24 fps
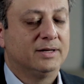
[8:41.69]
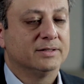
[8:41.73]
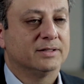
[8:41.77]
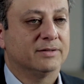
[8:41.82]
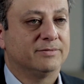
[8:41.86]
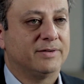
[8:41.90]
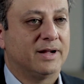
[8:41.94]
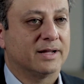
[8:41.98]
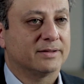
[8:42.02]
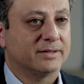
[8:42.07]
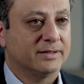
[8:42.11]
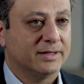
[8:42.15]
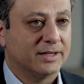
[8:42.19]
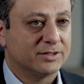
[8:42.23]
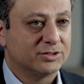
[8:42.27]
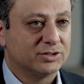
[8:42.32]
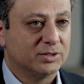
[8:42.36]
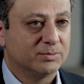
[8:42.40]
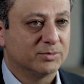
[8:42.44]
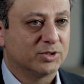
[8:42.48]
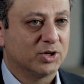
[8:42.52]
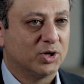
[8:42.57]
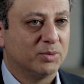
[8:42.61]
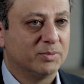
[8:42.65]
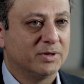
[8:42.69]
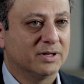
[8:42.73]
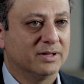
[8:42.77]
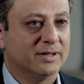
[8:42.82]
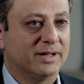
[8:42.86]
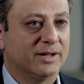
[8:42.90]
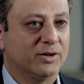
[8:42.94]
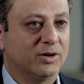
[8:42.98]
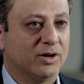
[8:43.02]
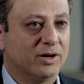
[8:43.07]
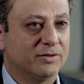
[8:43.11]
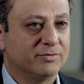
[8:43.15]
the fact that he asked Jim Comey to
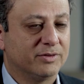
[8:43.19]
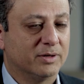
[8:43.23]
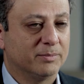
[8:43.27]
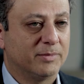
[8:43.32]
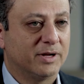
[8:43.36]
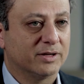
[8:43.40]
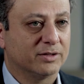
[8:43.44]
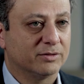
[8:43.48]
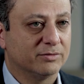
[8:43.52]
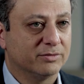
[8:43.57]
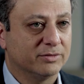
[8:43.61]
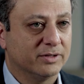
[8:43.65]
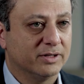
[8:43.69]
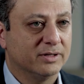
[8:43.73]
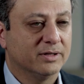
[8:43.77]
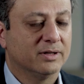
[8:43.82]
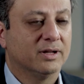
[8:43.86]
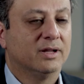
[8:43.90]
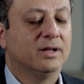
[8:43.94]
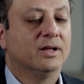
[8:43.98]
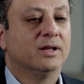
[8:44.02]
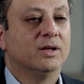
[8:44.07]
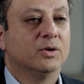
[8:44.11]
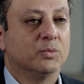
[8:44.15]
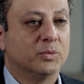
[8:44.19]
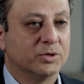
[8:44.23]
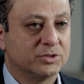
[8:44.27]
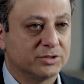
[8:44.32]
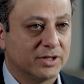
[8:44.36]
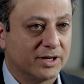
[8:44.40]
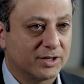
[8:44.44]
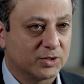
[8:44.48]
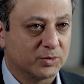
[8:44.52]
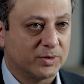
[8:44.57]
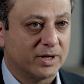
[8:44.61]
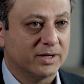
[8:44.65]
lay off on Michael Flynn, which
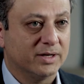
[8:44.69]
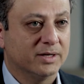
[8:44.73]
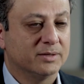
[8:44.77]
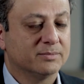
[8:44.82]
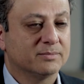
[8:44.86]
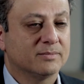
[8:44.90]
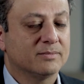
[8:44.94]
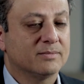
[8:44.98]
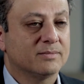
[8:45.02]
I credit,